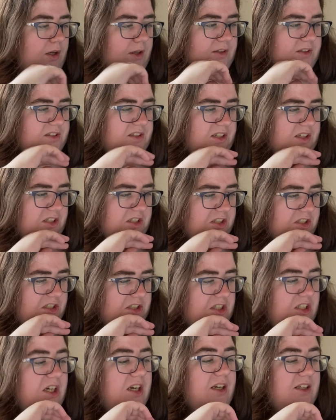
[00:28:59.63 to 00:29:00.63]

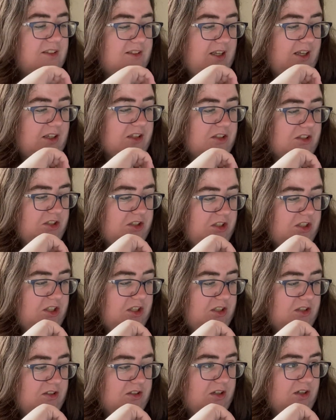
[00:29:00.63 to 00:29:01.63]
She sells
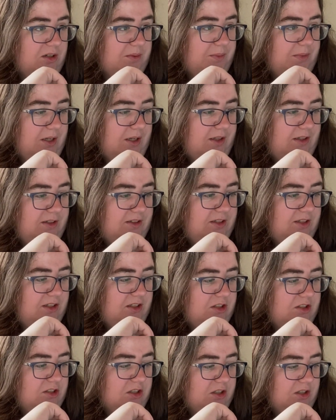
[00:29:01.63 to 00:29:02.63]
Seesaw by the
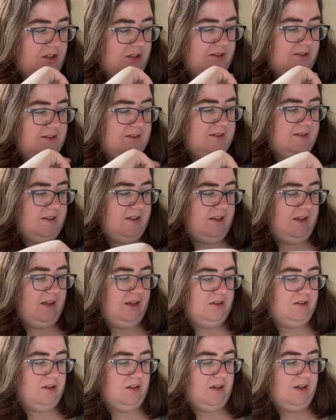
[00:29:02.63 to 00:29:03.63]
Seashore, and
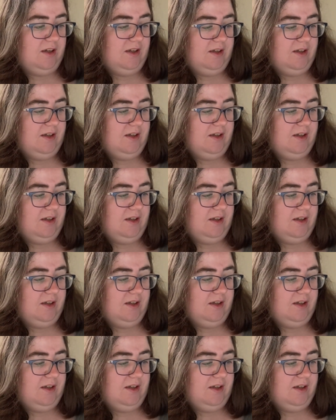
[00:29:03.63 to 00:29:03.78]
it's got